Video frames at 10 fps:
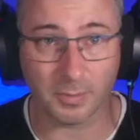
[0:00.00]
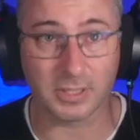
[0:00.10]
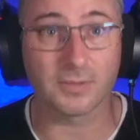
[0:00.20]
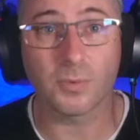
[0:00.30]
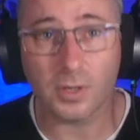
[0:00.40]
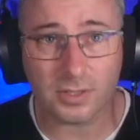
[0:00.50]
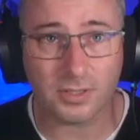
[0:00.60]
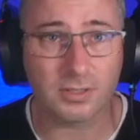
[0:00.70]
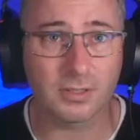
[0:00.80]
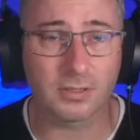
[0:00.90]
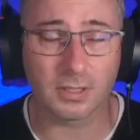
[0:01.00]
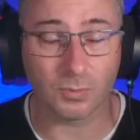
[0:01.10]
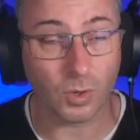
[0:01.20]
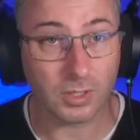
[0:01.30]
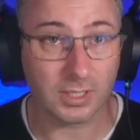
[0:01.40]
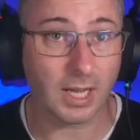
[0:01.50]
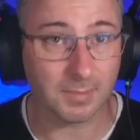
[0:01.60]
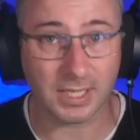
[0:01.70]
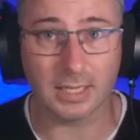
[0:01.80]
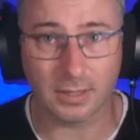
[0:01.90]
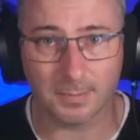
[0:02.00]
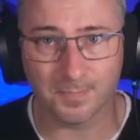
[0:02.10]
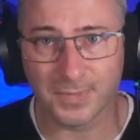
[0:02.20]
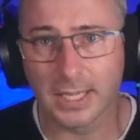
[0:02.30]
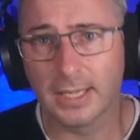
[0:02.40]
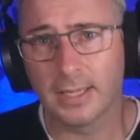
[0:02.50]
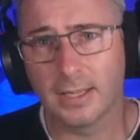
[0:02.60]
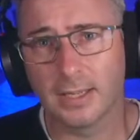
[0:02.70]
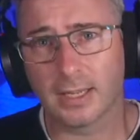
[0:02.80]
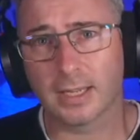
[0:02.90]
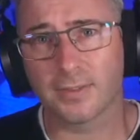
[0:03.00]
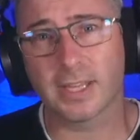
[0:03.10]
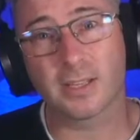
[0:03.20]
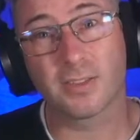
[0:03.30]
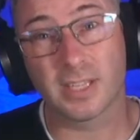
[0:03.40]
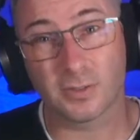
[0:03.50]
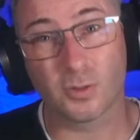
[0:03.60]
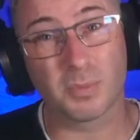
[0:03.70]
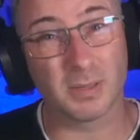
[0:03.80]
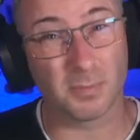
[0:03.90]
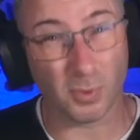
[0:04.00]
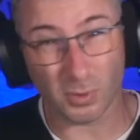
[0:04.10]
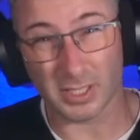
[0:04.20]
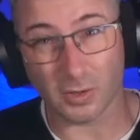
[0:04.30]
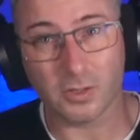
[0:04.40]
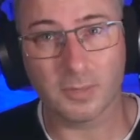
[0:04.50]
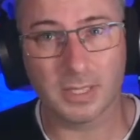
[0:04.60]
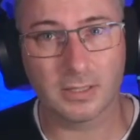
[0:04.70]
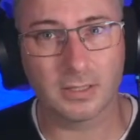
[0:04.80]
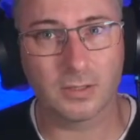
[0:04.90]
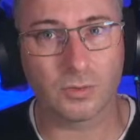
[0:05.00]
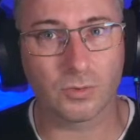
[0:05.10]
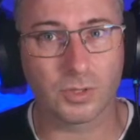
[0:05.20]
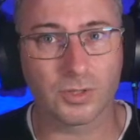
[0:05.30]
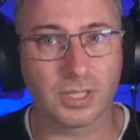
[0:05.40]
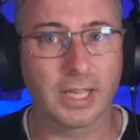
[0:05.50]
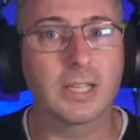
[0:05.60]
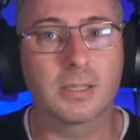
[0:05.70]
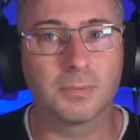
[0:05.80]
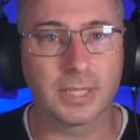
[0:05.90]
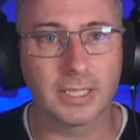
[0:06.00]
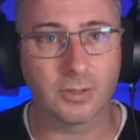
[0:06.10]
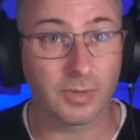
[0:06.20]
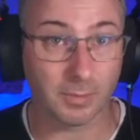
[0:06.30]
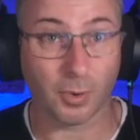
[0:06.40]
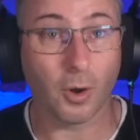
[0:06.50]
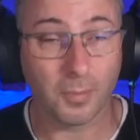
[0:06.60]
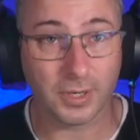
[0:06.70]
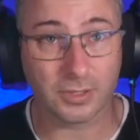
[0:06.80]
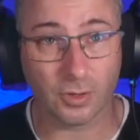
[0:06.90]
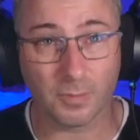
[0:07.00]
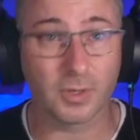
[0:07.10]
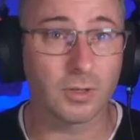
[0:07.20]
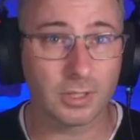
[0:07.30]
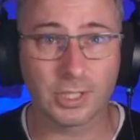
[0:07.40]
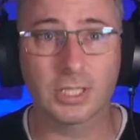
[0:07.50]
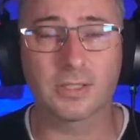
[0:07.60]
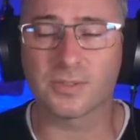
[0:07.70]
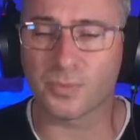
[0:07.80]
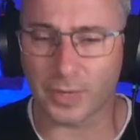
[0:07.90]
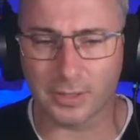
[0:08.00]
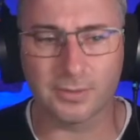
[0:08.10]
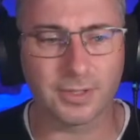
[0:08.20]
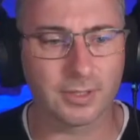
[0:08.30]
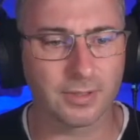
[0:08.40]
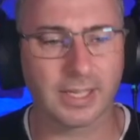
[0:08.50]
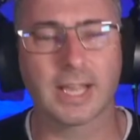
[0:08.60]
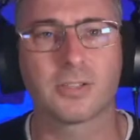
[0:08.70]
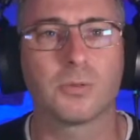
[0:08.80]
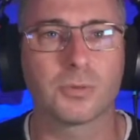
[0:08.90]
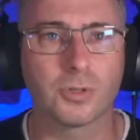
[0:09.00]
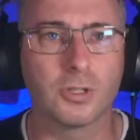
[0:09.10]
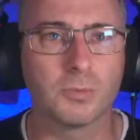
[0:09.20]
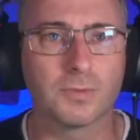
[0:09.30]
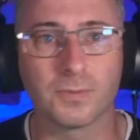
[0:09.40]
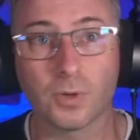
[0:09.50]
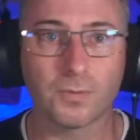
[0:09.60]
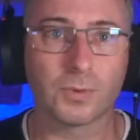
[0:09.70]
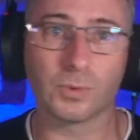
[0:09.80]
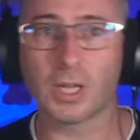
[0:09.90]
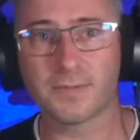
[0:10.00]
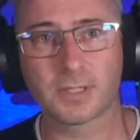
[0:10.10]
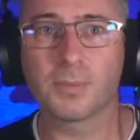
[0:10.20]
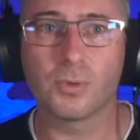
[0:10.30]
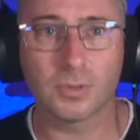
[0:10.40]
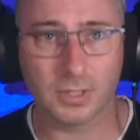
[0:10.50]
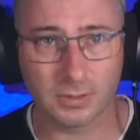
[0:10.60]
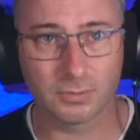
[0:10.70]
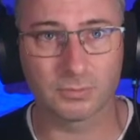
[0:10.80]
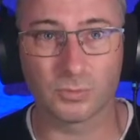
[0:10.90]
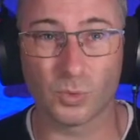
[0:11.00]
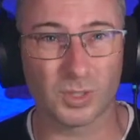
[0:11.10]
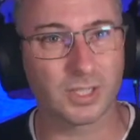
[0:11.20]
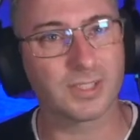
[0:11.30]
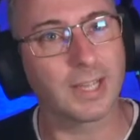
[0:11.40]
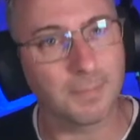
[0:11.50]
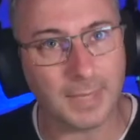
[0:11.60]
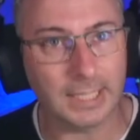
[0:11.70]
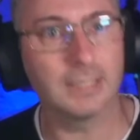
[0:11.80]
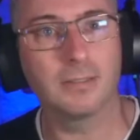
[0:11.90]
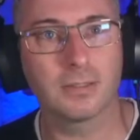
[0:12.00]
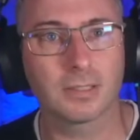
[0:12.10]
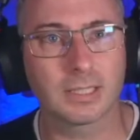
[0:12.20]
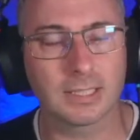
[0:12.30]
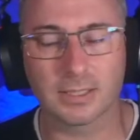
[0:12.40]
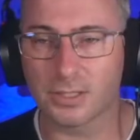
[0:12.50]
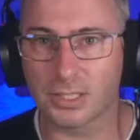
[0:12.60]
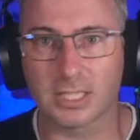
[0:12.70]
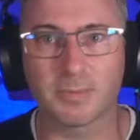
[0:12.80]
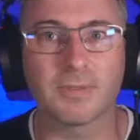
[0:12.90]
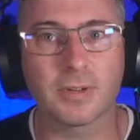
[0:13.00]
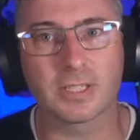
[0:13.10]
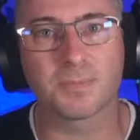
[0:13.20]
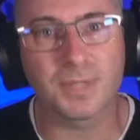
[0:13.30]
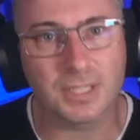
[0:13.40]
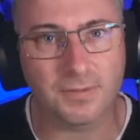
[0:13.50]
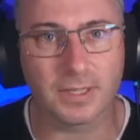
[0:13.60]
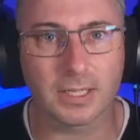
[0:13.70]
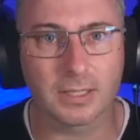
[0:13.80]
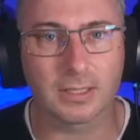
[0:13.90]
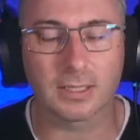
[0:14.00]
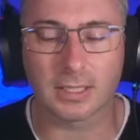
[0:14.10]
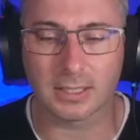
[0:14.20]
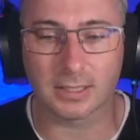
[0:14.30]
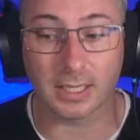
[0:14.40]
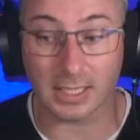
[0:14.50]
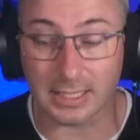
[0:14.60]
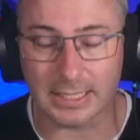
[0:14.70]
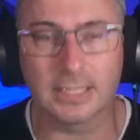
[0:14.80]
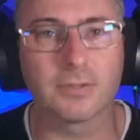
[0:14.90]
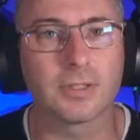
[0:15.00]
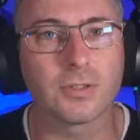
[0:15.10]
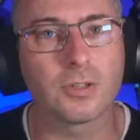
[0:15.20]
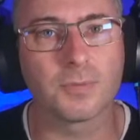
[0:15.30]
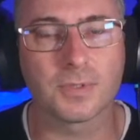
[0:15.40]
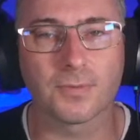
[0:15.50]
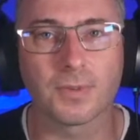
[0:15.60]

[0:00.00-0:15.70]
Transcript: of what and update them. Things could be poorly documented or using incomplete or inappropriate terminology as well. The catch-all term of not for life support, what does that mean? You need to be very specific and clear in terms of